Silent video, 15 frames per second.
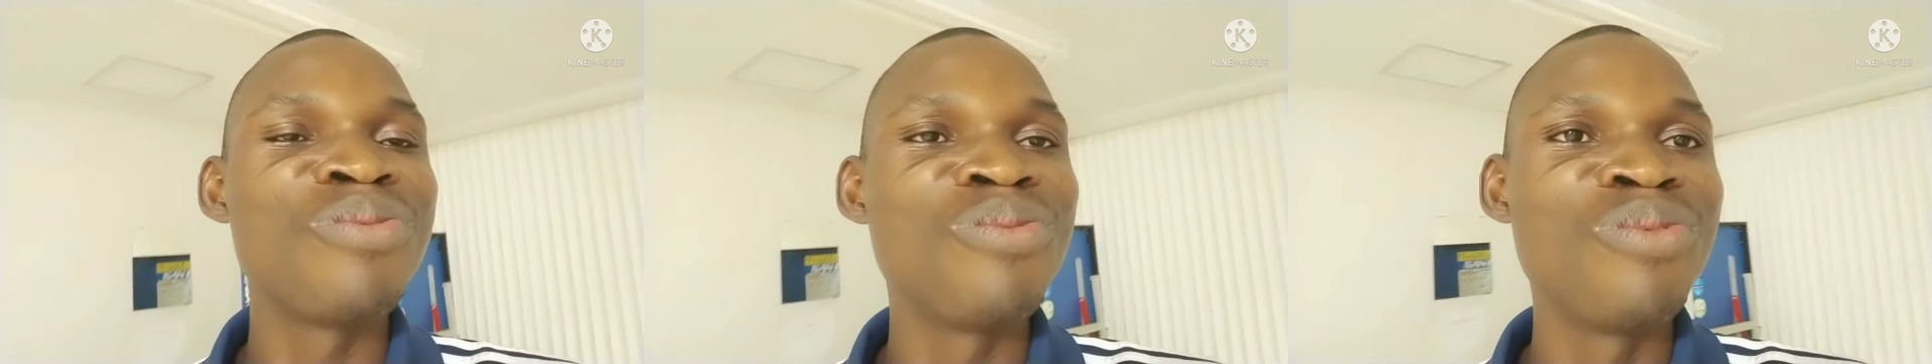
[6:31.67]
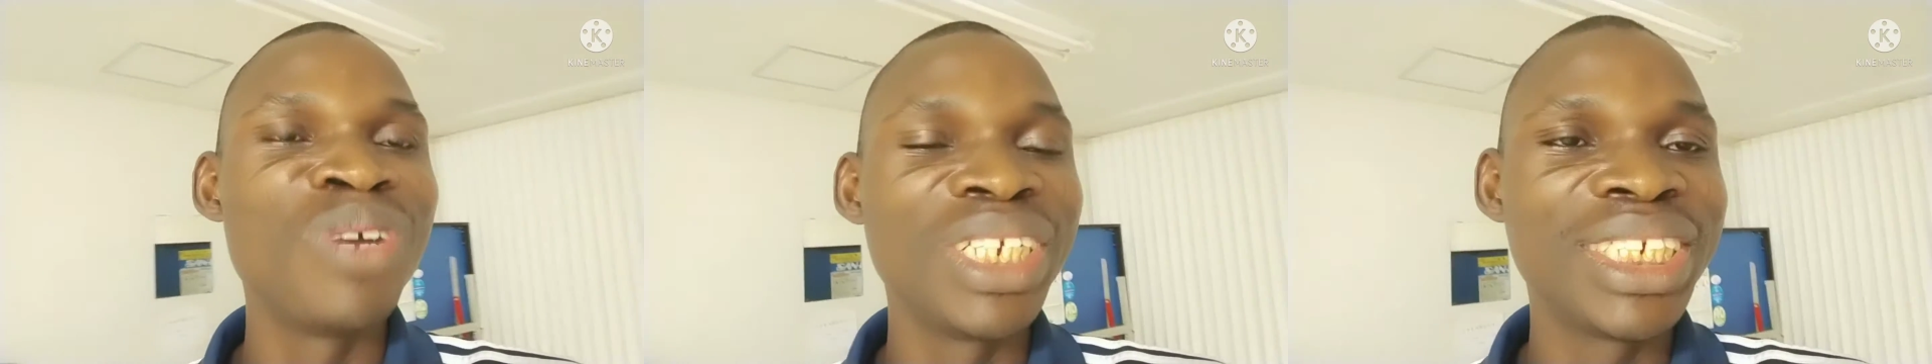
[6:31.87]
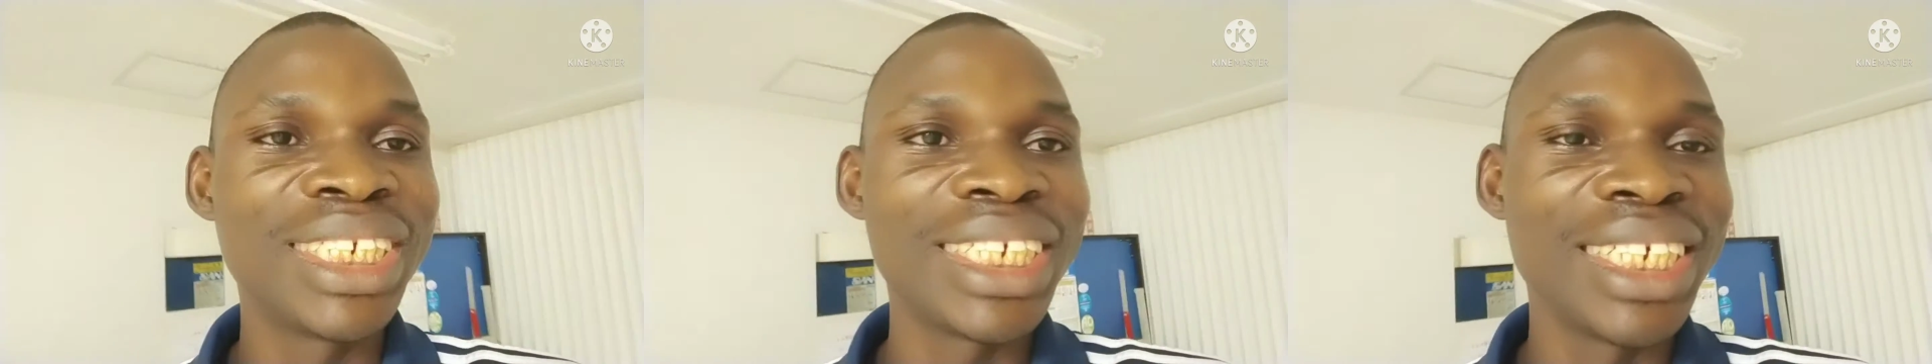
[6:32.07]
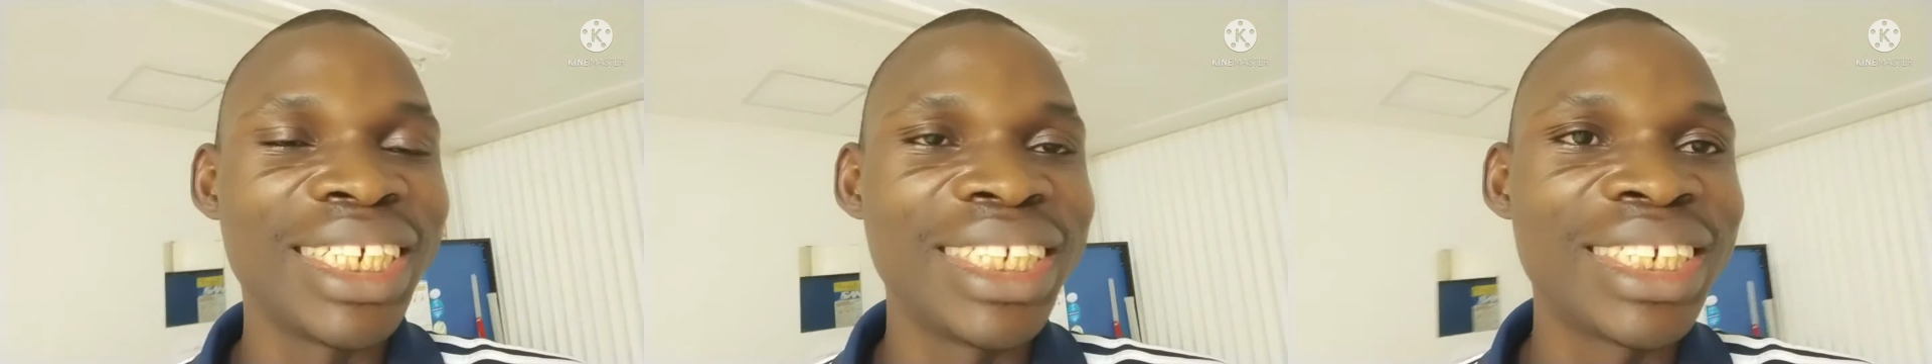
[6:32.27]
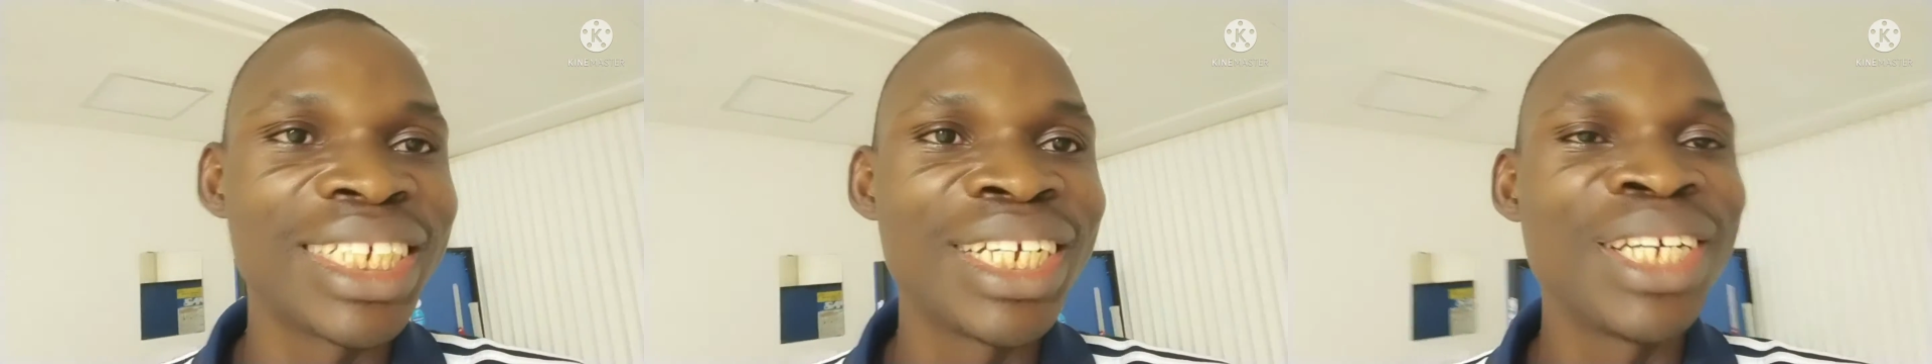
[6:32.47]
which
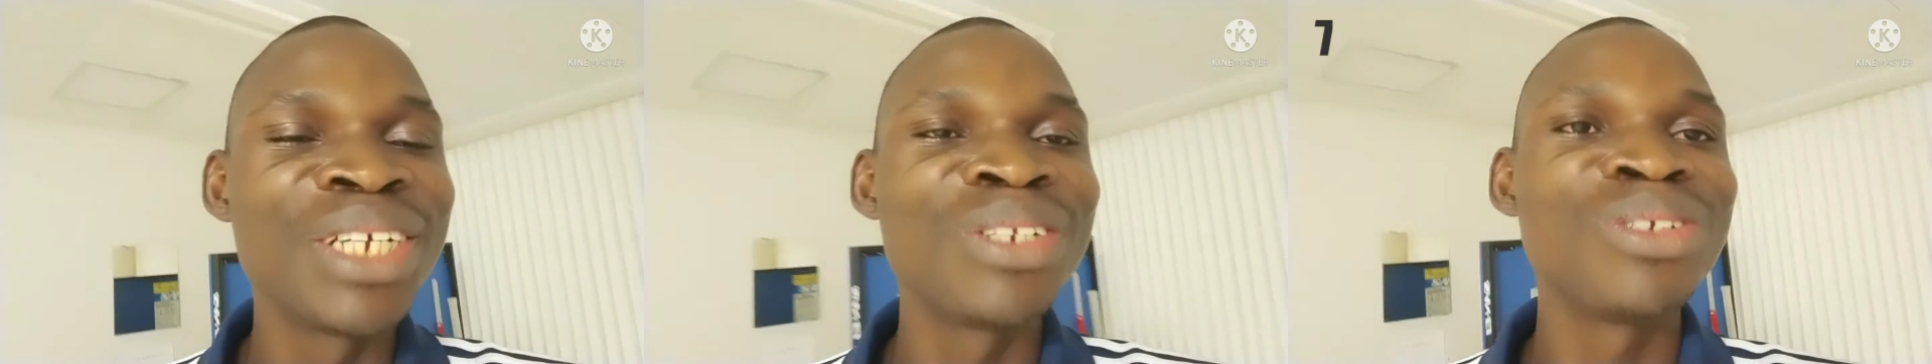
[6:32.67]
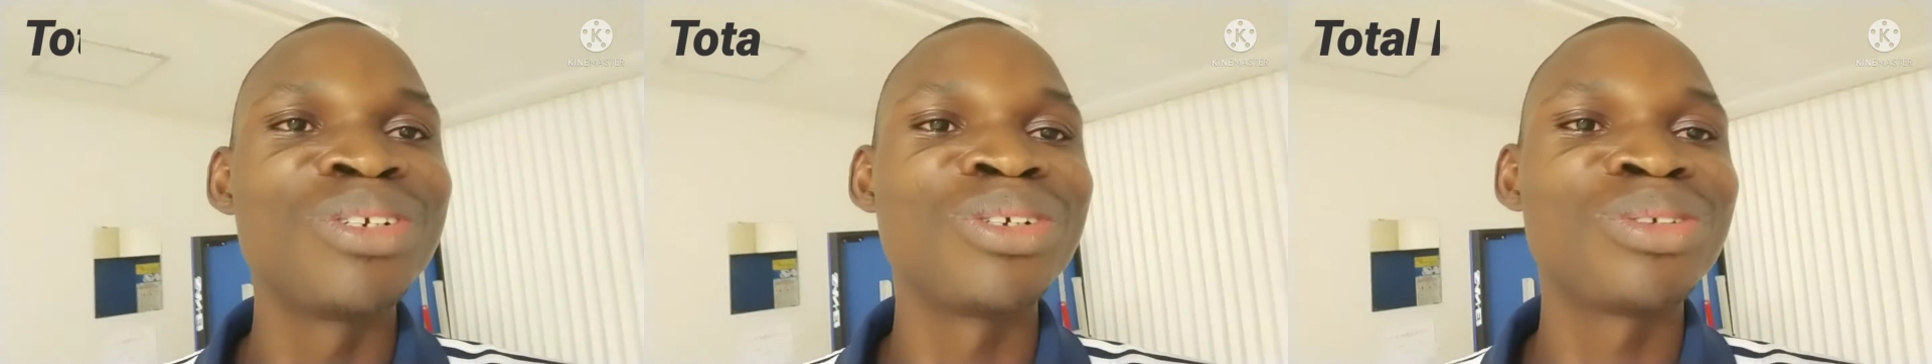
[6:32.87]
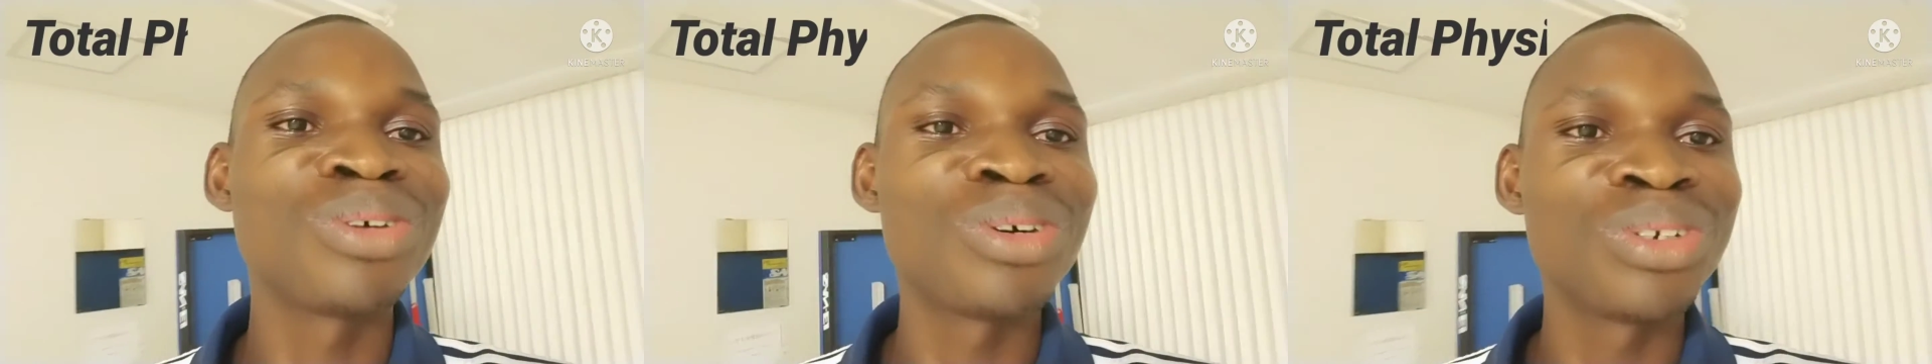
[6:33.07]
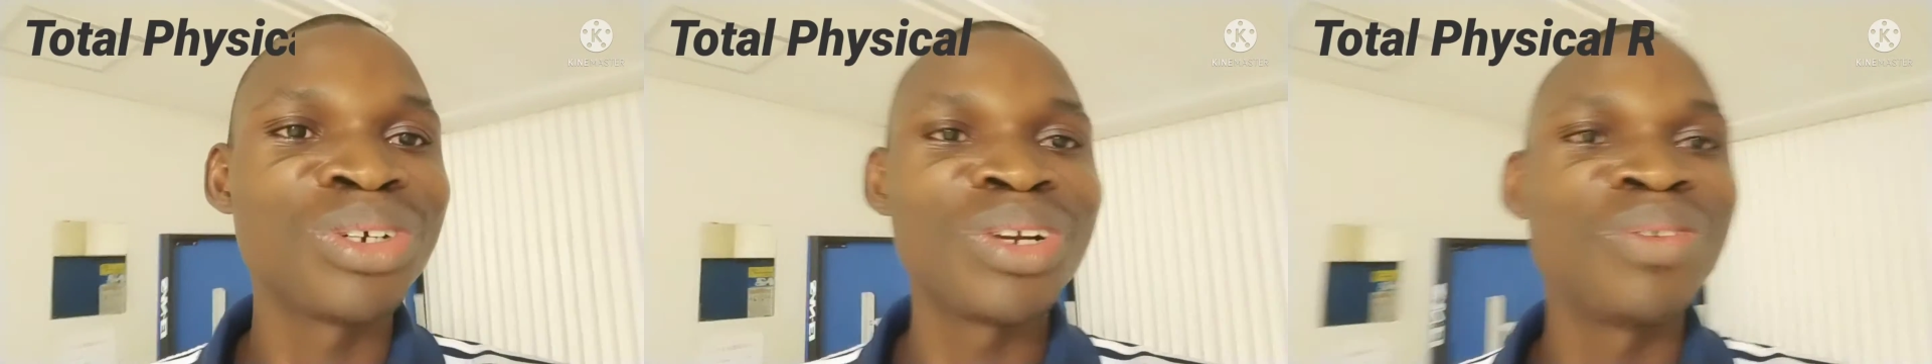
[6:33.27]
is the total